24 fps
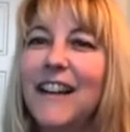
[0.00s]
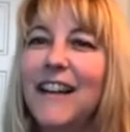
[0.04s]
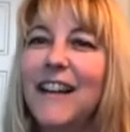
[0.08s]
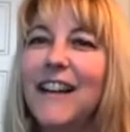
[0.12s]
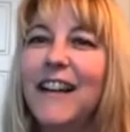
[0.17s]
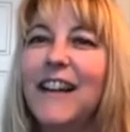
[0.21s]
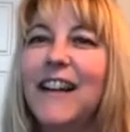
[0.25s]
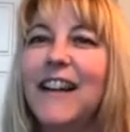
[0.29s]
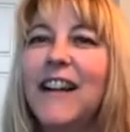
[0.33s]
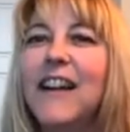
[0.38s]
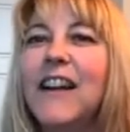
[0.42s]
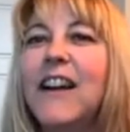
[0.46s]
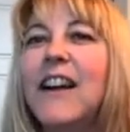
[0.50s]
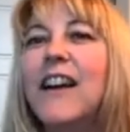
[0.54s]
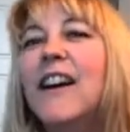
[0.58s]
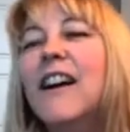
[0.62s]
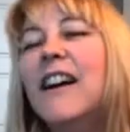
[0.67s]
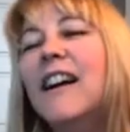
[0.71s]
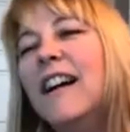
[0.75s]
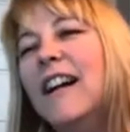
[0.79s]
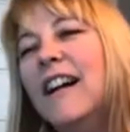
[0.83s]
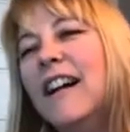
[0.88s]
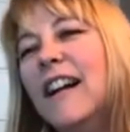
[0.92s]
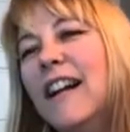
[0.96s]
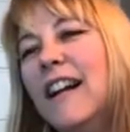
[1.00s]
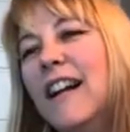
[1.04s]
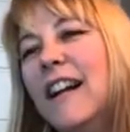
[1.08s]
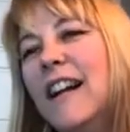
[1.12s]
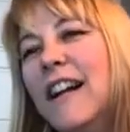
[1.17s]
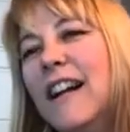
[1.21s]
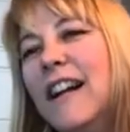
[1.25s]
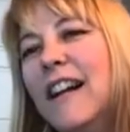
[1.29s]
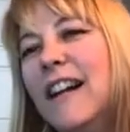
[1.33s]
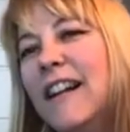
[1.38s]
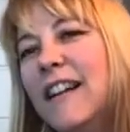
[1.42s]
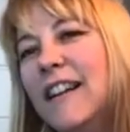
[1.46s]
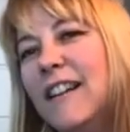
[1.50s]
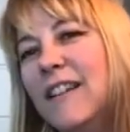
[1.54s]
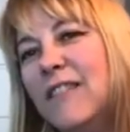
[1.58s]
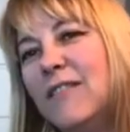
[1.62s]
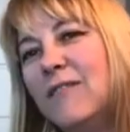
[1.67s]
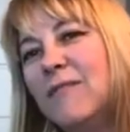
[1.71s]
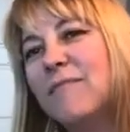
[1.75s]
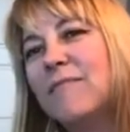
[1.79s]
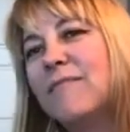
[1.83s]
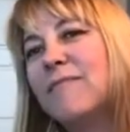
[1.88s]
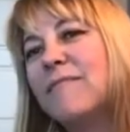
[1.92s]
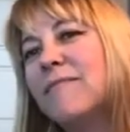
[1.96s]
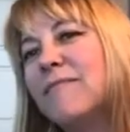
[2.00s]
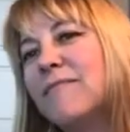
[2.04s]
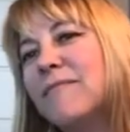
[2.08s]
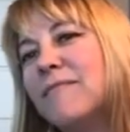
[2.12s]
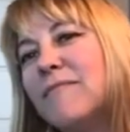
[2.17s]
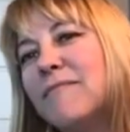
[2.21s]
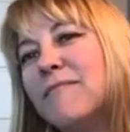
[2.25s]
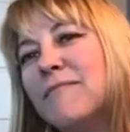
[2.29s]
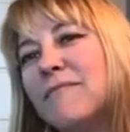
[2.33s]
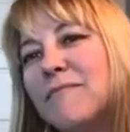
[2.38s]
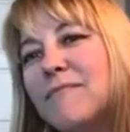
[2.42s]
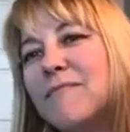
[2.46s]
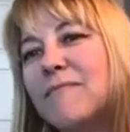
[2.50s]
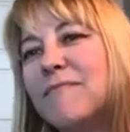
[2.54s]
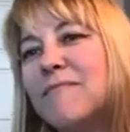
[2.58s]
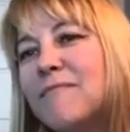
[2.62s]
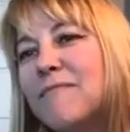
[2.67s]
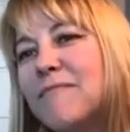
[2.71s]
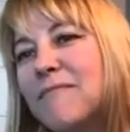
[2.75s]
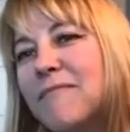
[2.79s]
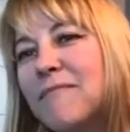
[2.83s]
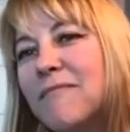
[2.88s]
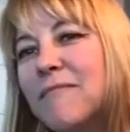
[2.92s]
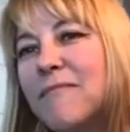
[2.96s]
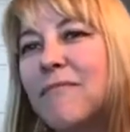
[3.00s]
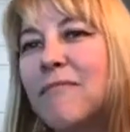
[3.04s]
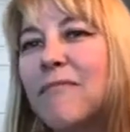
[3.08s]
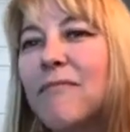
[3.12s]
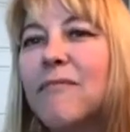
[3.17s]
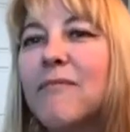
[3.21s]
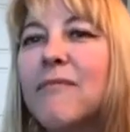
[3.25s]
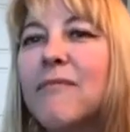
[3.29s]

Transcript: This person isn't speaking.